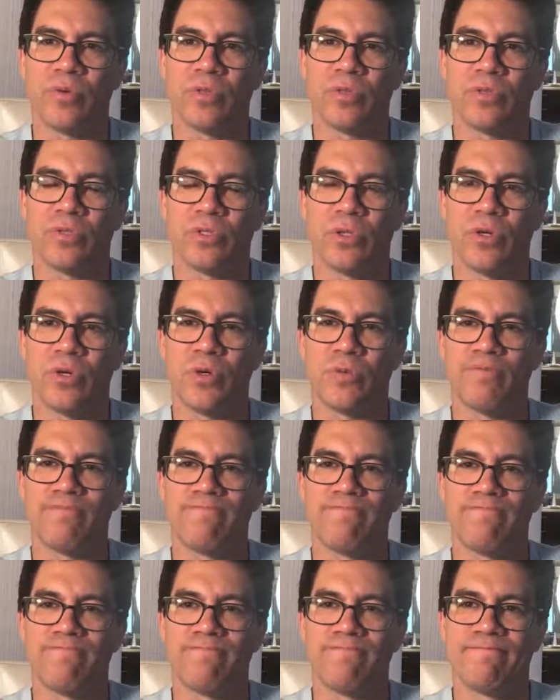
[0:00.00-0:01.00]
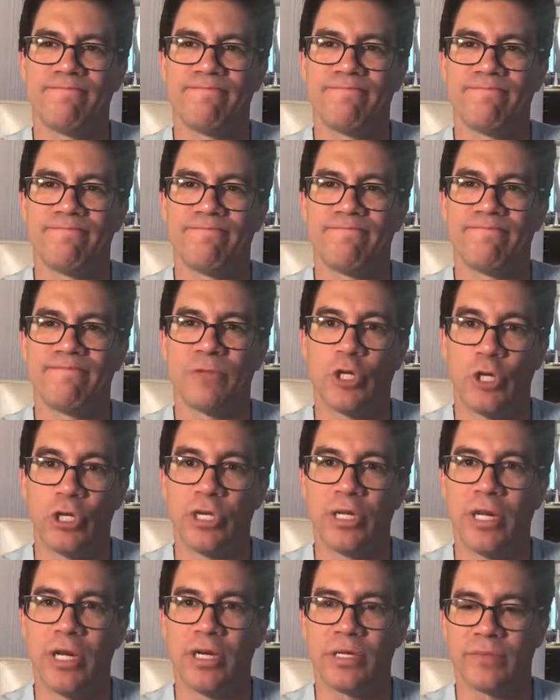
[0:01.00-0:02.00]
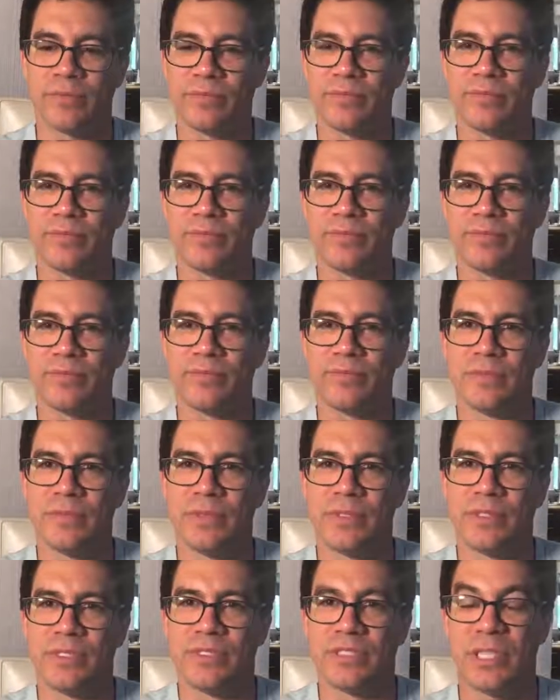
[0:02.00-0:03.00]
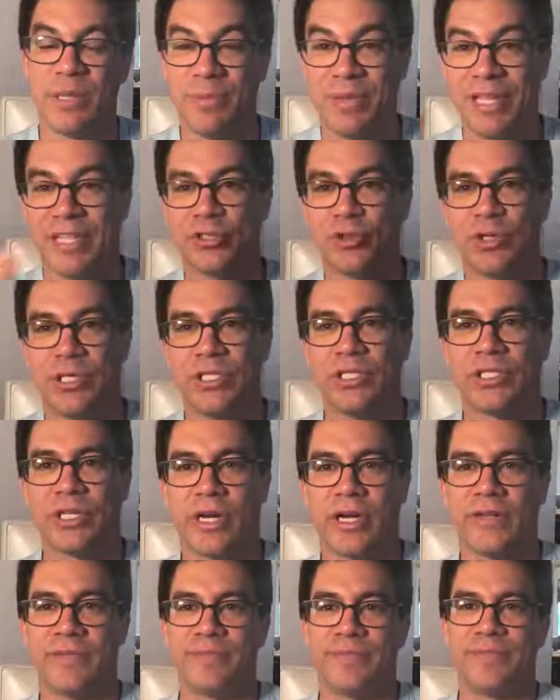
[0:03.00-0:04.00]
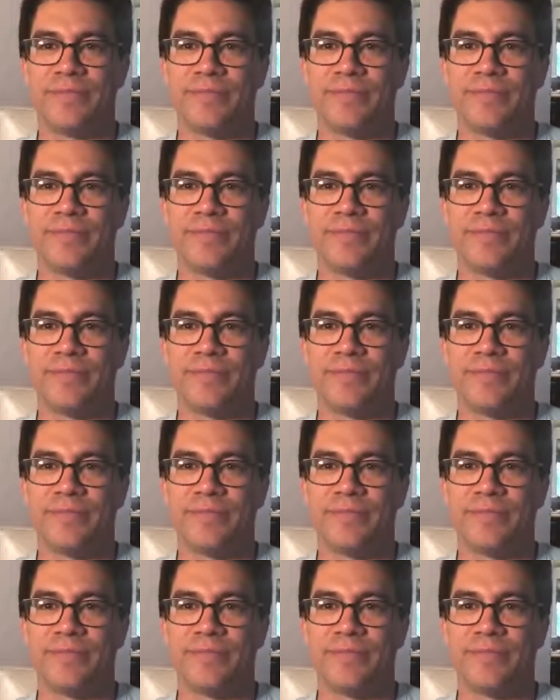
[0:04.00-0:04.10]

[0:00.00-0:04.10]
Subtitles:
So good luck. Send me that screenshot.